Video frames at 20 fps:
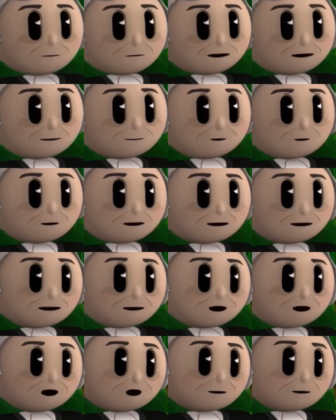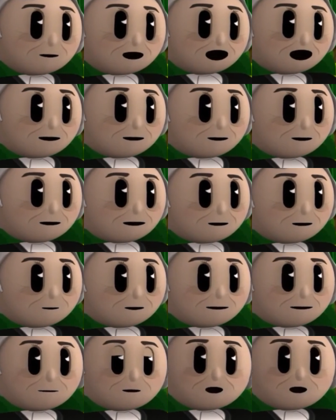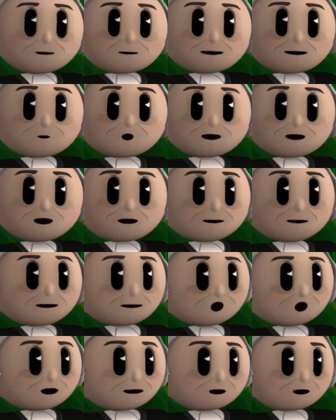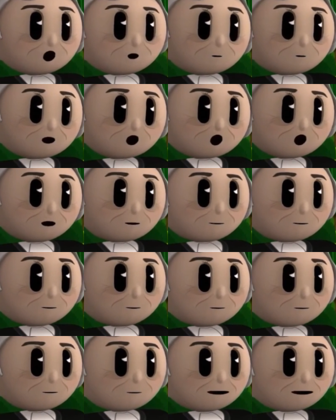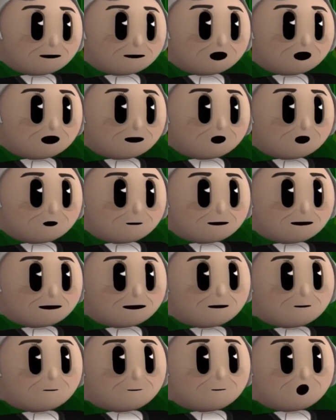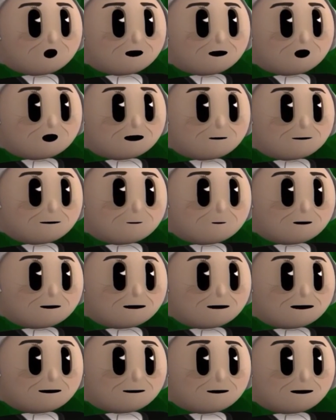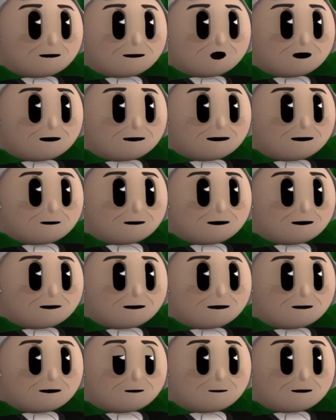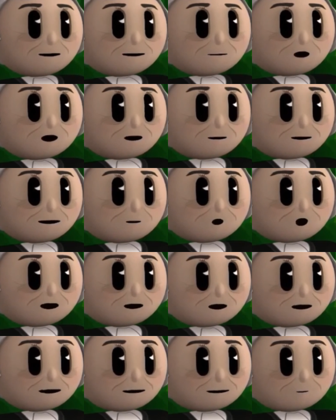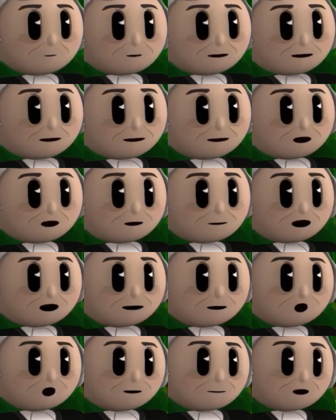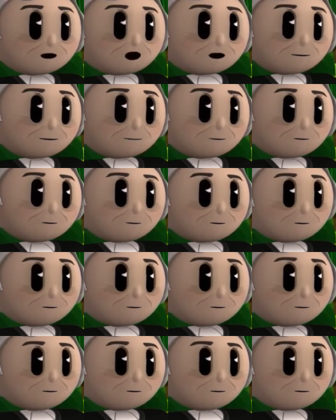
Just remember to cite the intellectual property you borrow. In that way, we will create a community of intellectual property creators and users.